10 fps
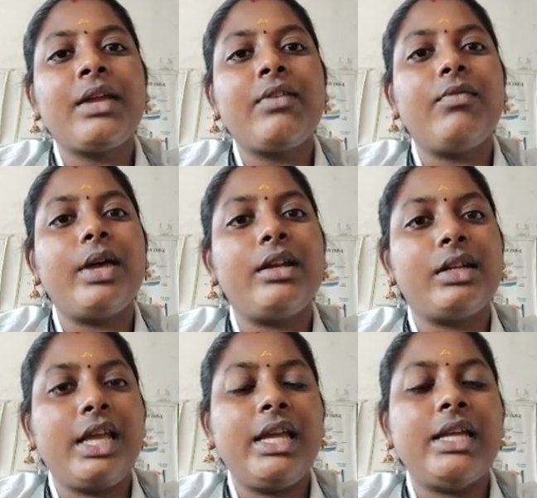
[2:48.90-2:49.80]
where
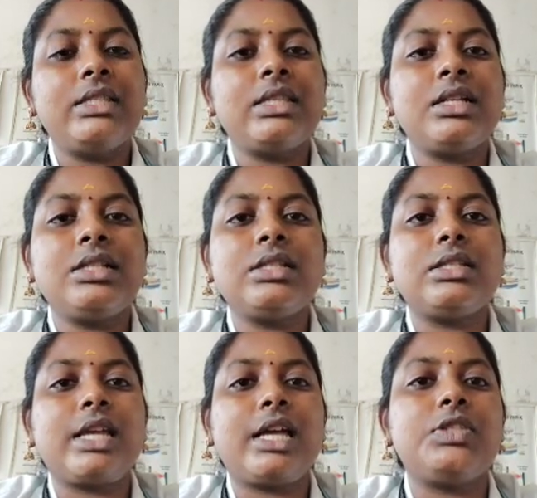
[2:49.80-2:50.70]
TH cells
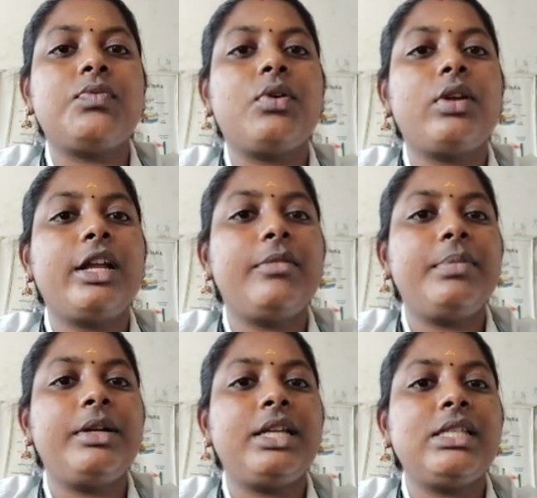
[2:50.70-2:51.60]
stands for
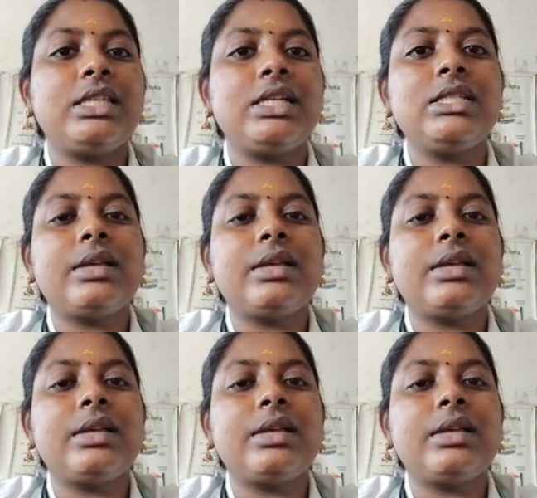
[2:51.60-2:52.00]
helper T cells